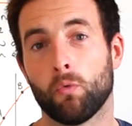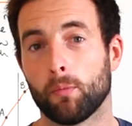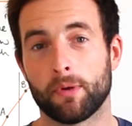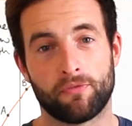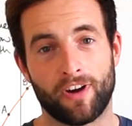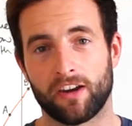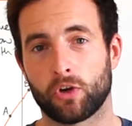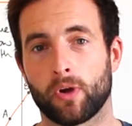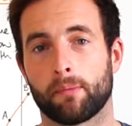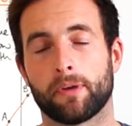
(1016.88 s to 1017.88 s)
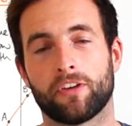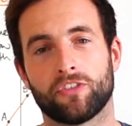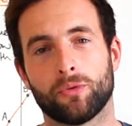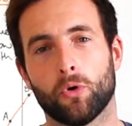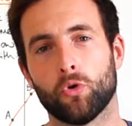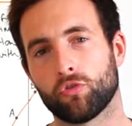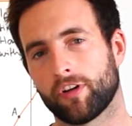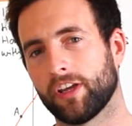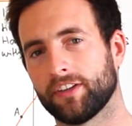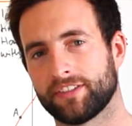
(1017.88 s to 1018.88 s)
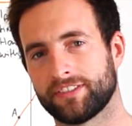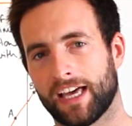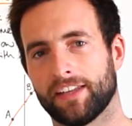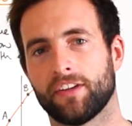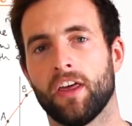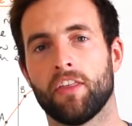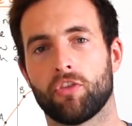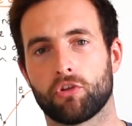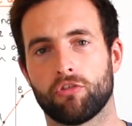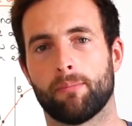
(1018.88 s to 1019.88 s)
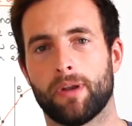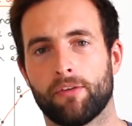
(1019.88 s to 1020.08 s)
will be very quick because you already understand the grip